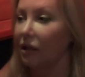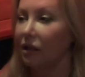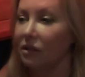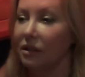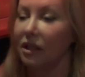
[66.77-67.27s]

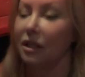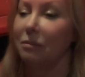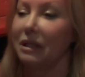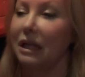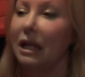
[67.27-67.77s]
it's going to
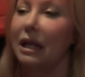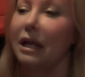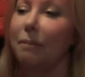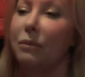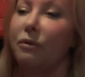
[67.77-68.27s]
be
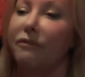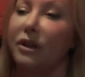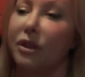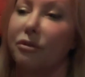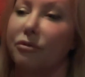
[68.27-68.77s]
like
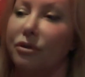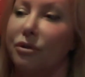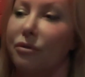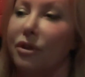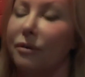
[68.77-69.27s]
moving
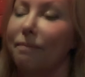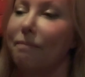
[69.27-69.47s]
through the